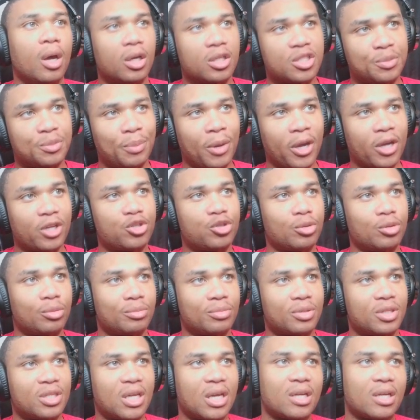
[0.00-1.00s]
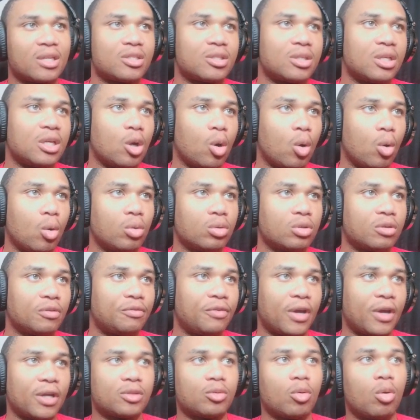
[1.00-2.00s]
Spectrum says the old
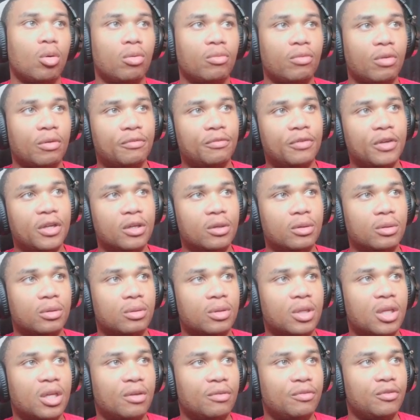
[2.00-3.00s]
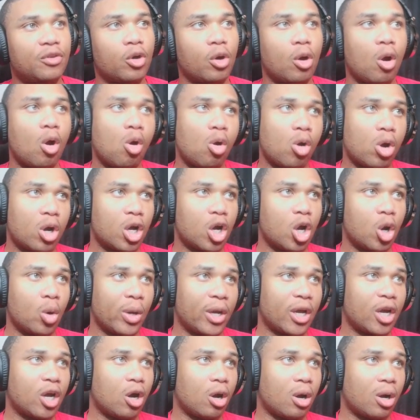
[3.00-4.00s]
effect on reveal, give your
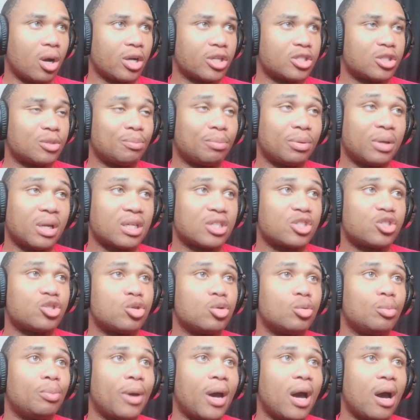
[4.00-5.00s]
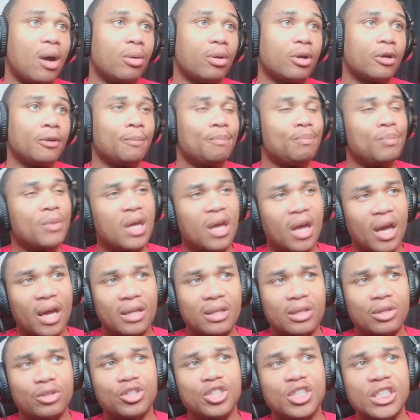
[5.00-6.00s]
ongoing cards +2 power,
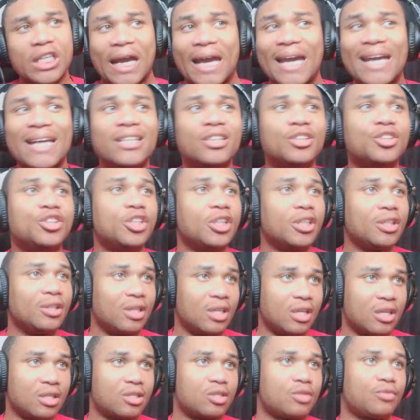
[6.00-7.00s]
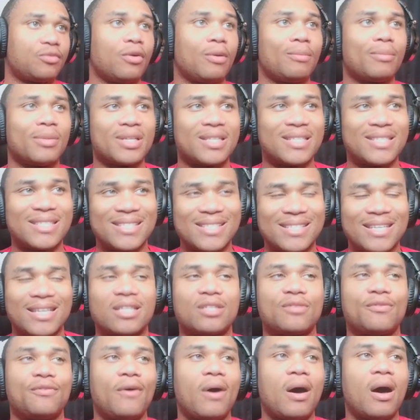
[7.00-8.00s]
and they're changing this from a
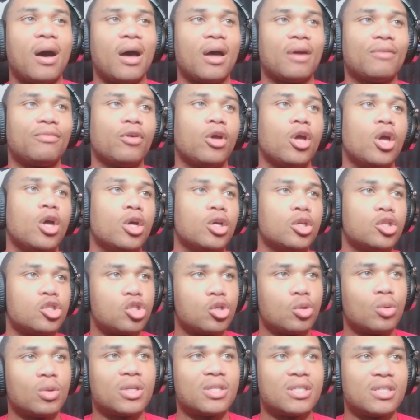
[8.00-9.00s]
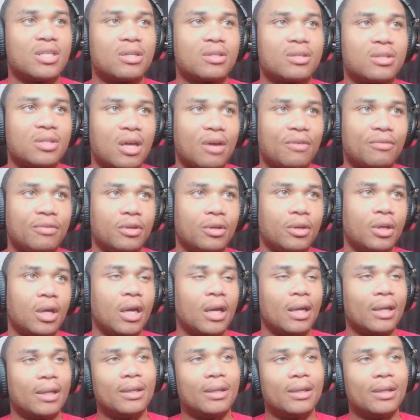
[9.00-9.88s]
6/5 to a 6/7.